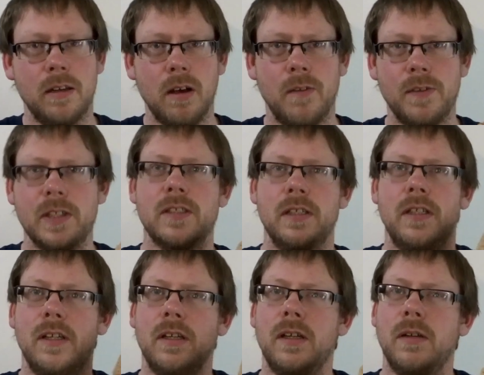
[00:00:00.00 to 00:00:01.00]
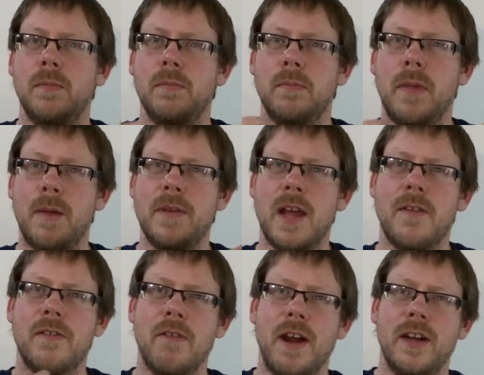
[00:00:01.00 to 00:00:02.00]
Obviously the MDF
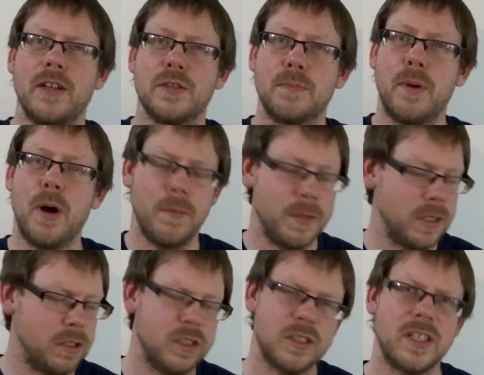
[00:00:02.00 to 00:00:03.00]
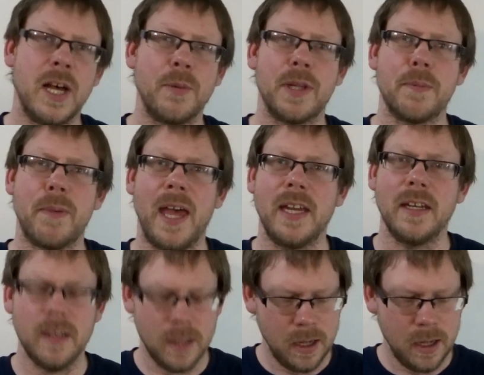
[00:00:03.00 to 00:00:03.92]
grain has popped, just like with the paint,